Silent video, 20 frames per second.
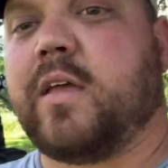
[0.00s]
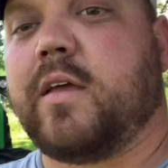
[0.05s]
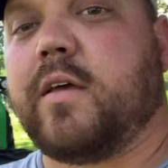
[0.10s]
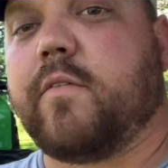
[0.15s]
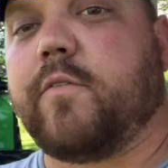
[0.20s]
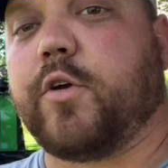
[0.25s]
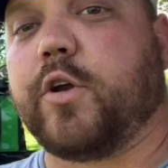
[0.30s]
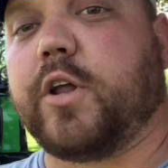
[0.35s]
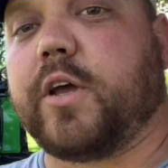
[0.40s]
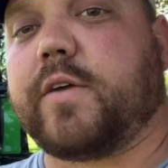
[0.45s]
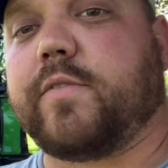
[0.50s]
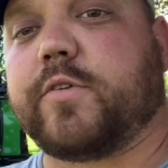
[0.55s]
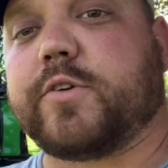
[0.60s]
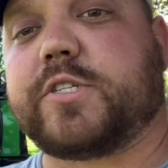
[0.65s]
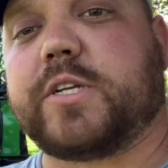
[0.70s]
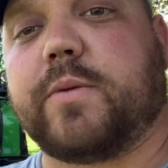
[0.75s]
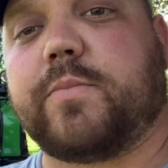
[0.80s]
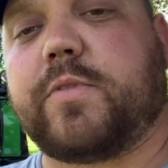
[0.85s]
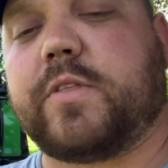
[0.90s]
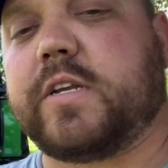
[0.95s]
If you're looking for
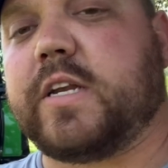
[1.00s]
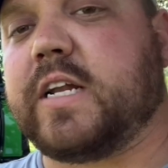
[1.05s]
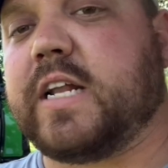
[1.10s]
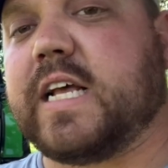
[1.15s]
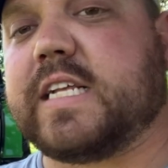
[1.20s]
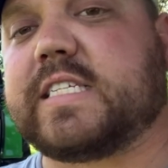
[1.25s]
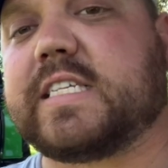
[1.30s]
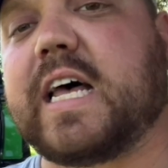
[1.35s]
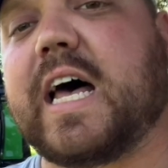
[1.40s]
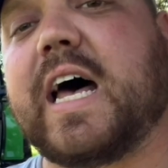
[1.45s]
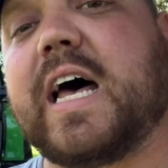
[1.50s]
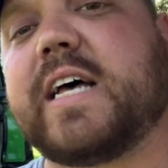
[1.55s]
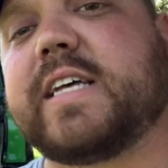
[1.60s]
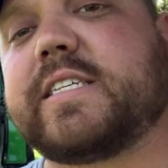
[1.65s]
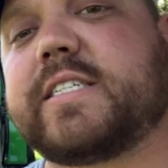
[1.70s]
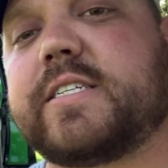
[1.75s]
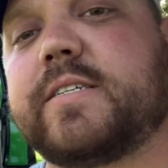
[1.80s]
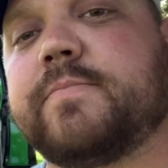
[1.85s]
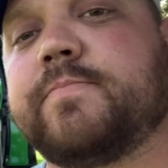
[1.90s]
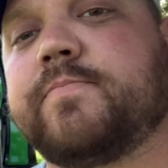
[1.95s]
something in that
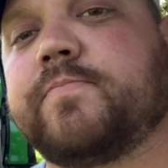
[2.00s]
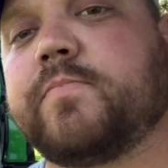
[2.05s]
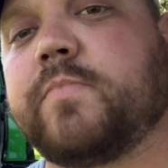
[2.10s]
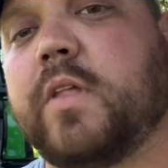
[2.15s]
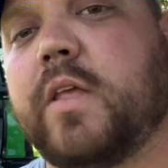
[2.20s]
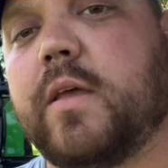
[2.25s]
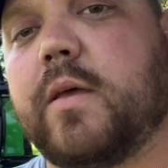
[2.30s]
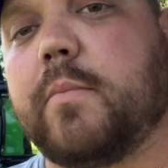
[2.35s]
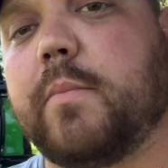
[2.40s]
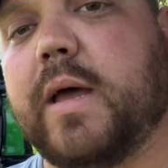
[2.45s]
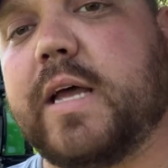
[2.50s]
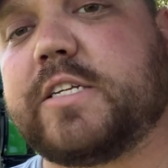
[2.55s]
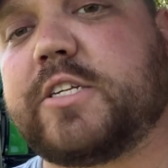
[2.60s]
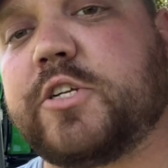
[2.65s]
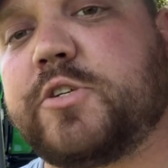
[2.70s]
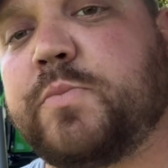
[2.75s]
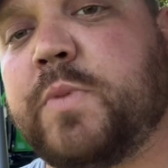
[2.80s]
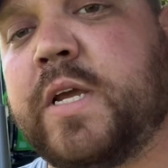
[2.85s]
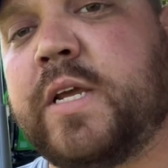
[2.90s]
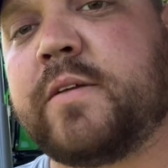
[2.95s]
size, message
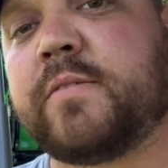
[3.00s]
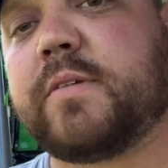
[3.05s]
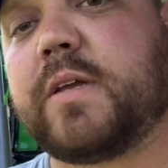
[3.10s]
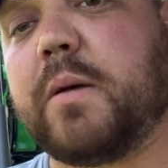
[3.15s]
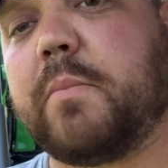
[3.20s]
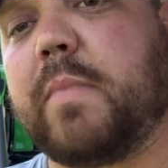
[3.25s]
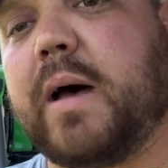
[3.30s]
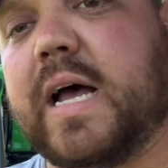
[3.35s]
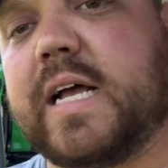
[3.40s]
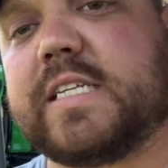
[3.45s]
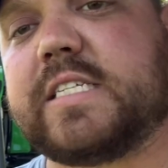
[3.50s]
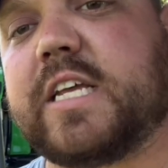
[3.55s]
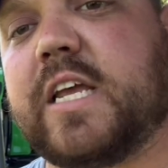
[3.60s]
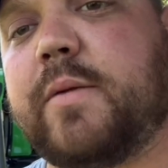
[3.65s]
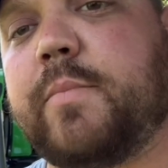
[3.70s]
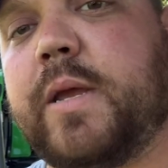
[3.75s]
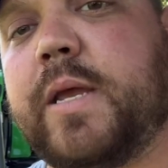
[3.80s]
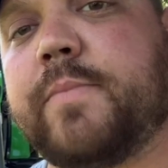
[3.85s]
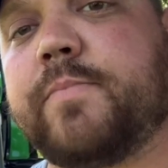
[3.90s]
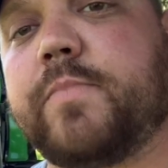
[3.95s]
me, come by and see
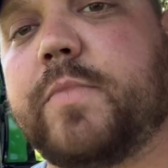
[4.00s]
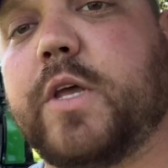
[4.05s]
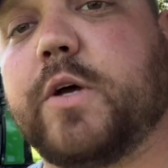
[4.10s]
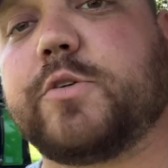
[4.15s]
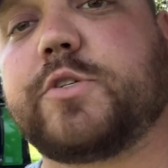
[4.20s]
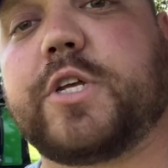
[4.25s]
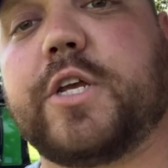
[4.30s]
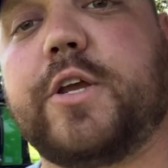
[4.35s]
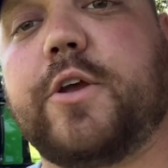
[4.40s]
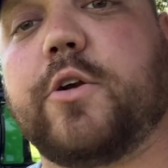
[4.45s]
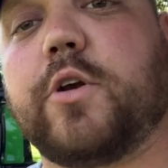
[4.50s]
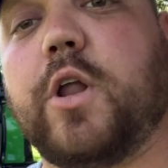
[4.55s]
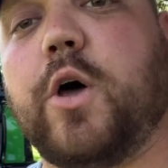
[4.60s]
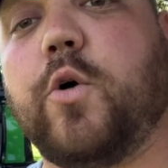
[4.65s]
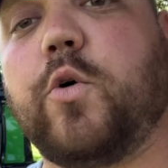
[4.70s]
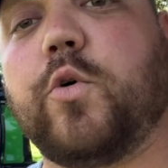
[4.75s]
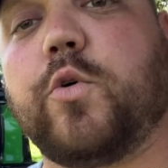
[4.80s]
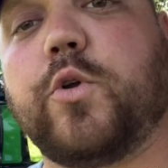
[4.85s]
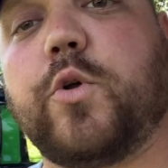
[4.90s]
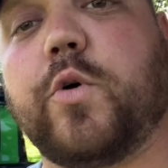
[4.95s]
me, go see your
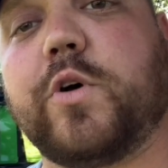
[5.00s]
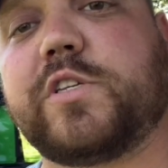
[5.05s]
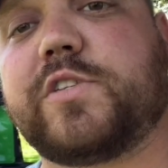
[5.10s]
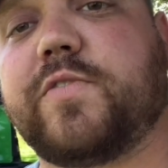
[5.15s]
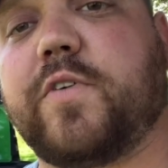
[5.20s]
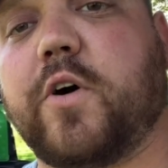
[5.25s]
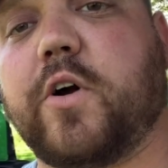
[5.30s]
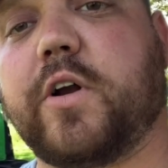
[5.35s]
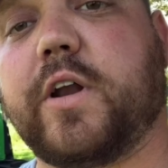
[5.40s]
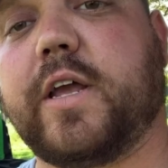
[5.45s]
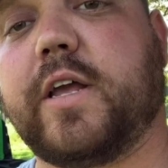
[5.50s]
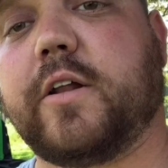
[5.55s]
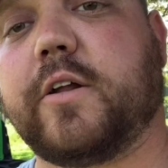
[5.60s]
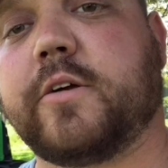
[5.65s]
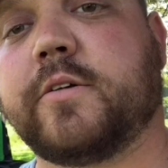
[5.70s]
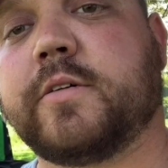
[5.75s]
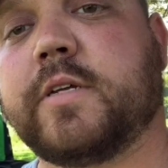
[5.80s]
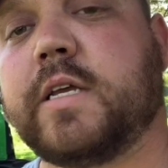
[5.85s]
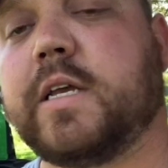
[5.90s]
local Deutz Fahr dealer.